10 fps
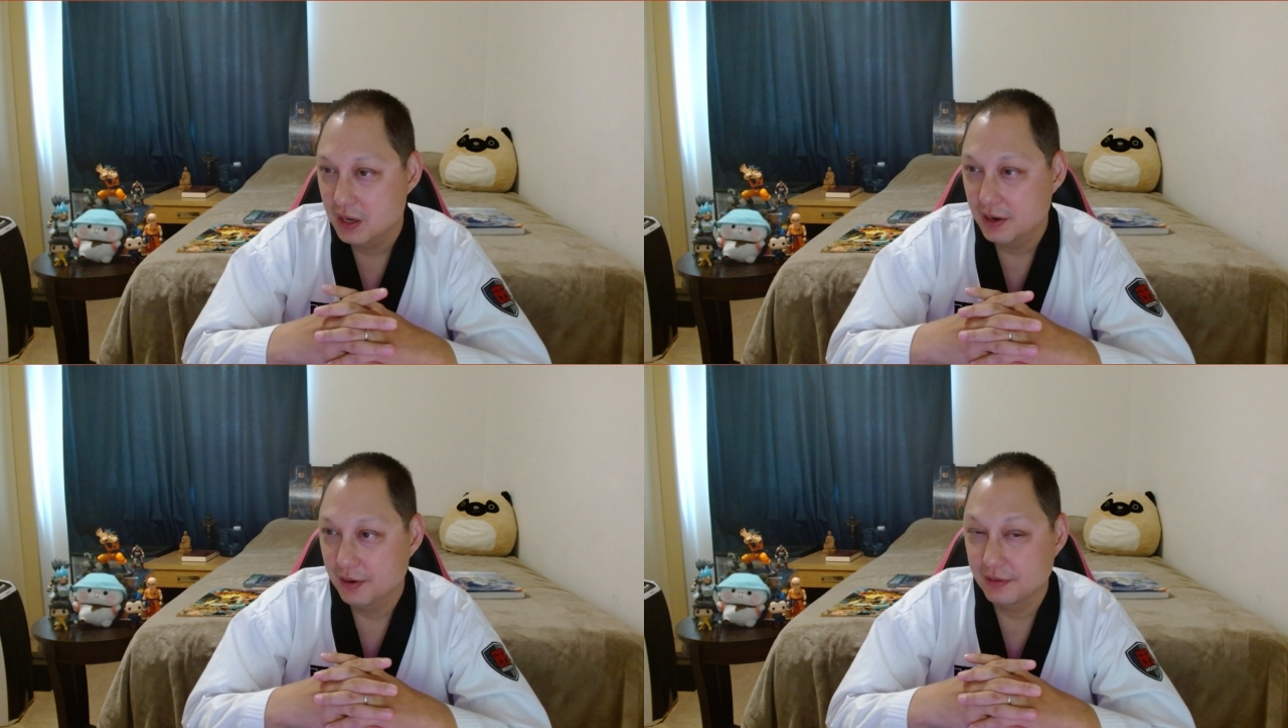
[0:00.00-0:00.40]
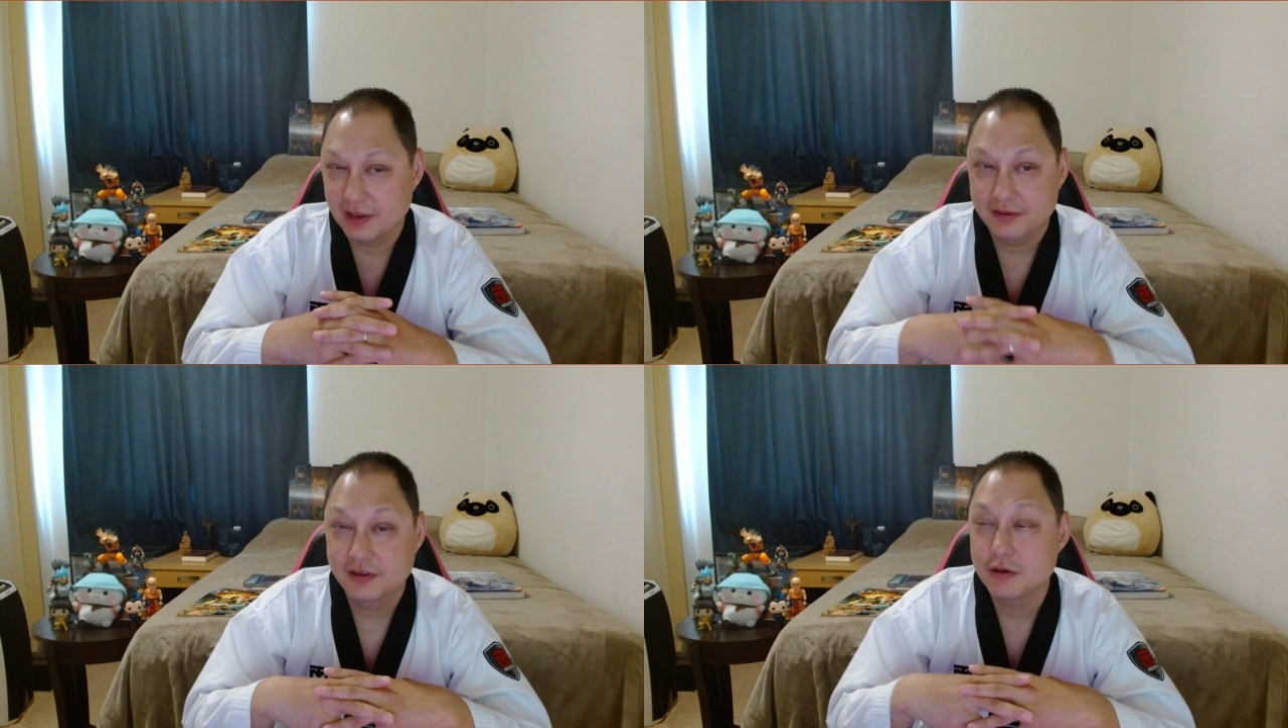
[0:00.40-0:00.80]
They
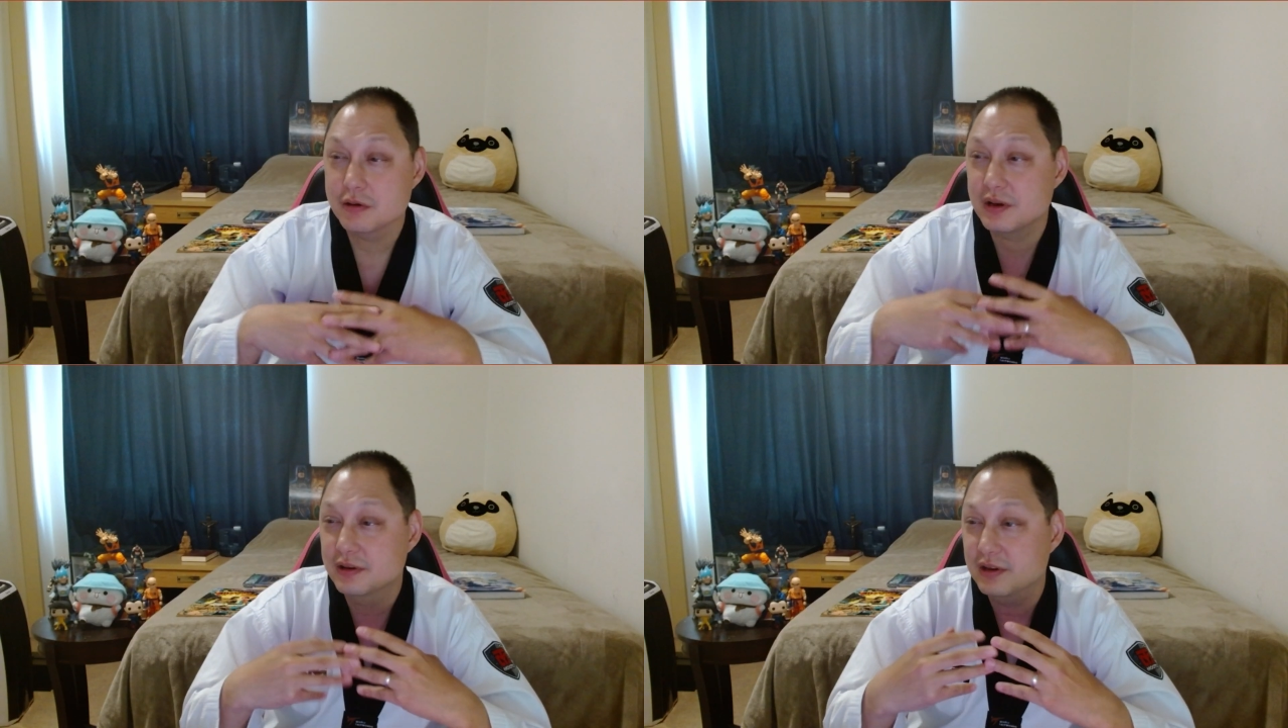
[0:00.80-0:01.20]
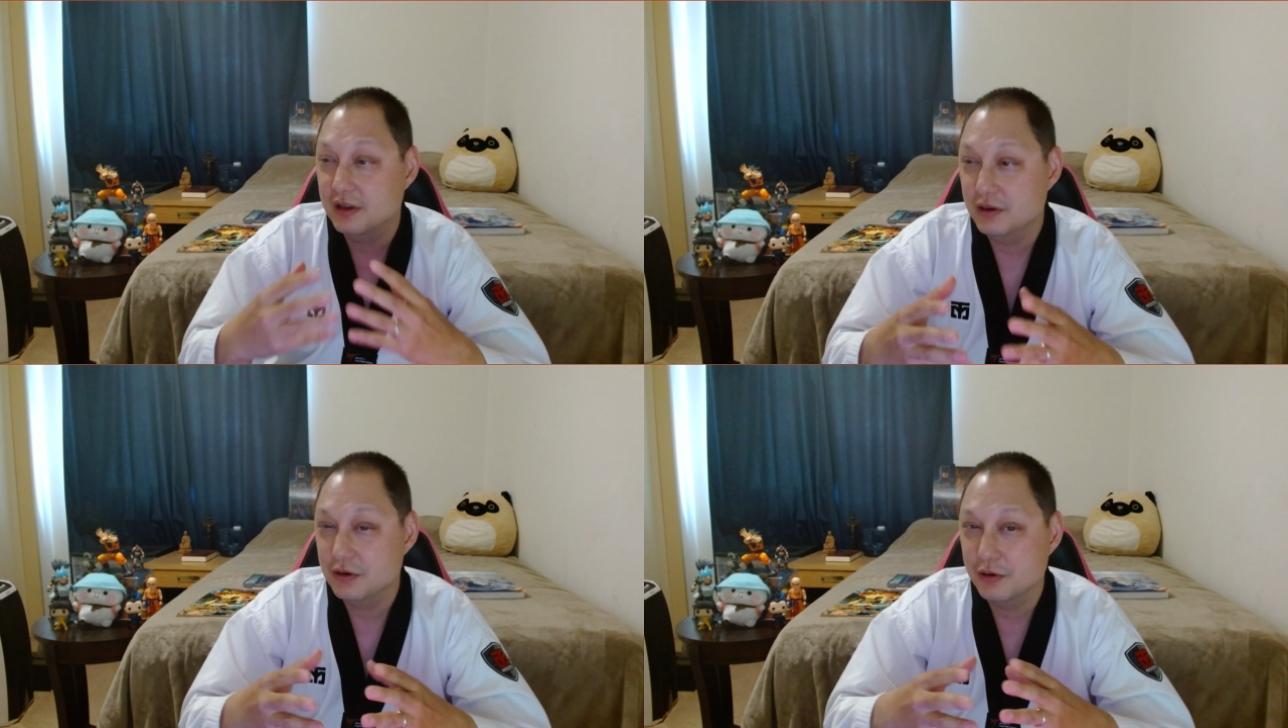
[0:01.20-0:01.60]
still
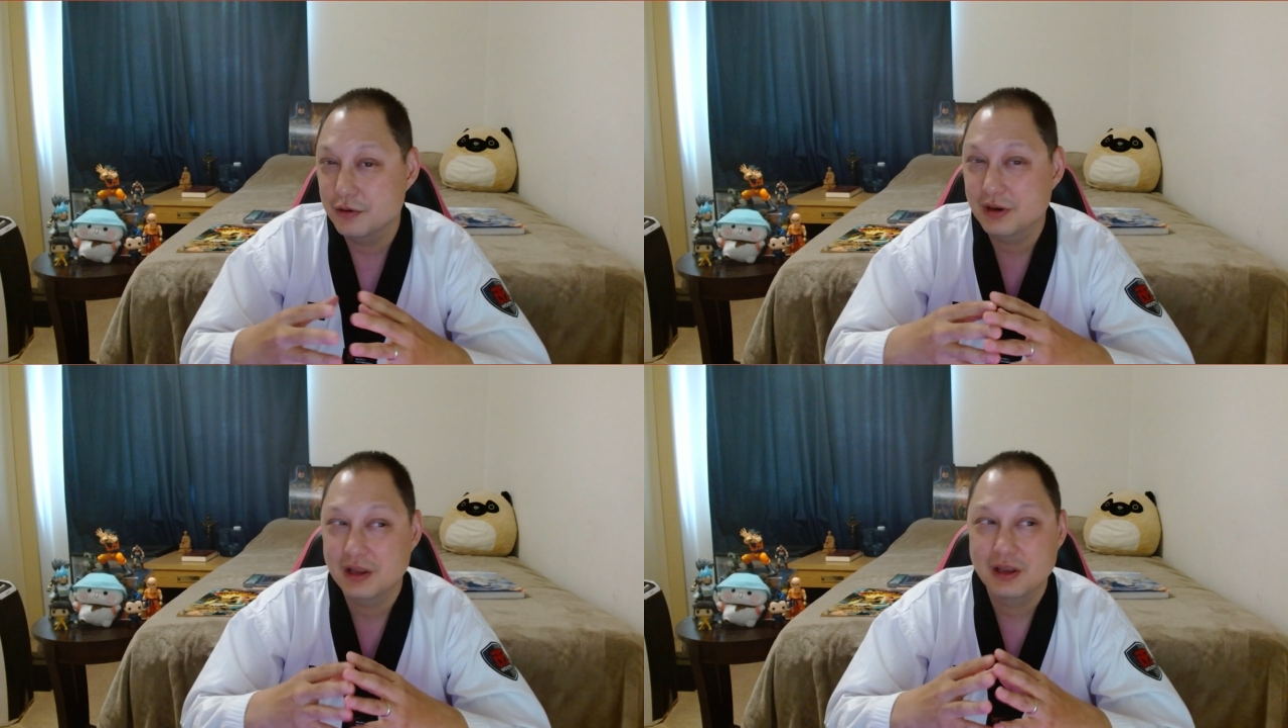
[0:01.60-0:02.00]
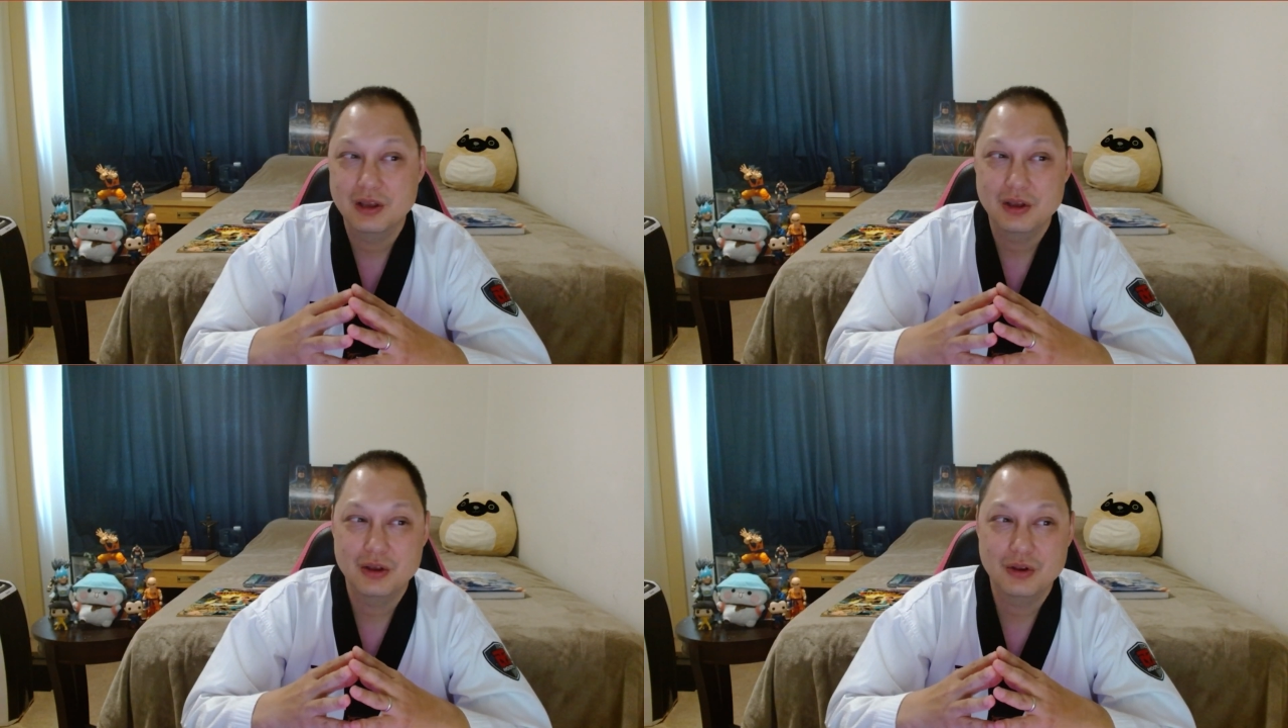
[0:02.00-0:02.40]
continued
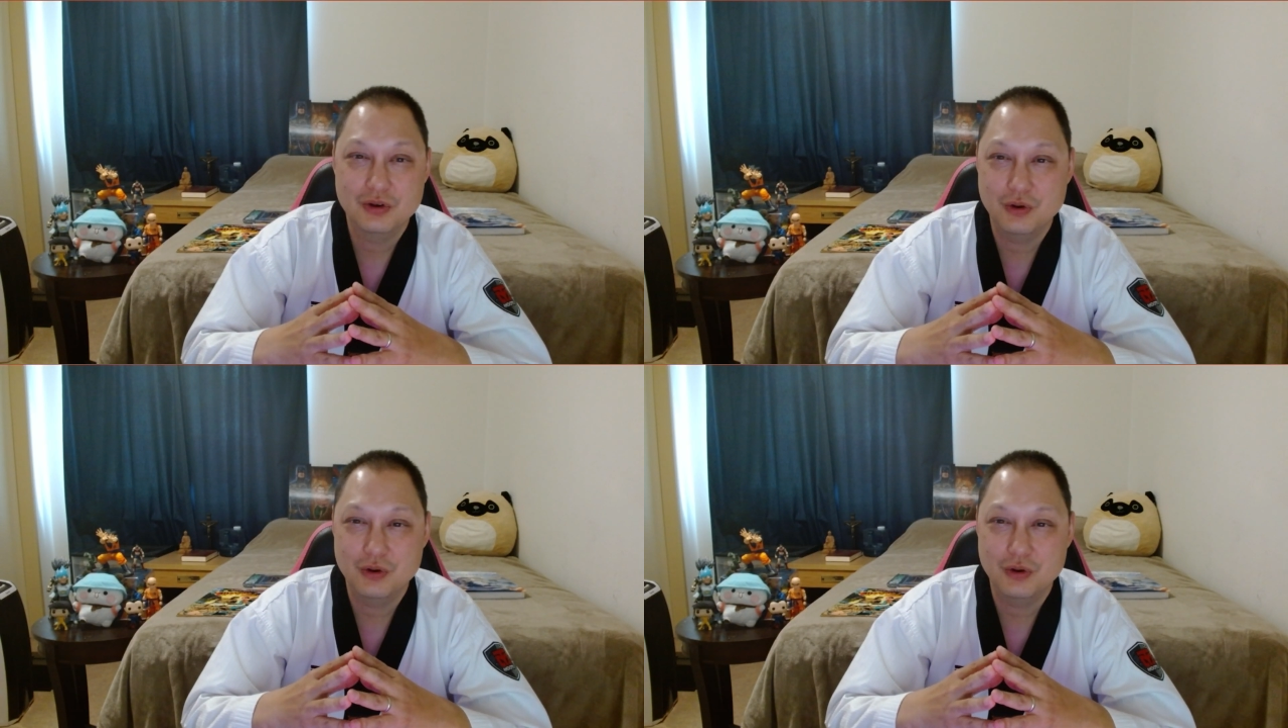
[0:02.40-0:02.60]
to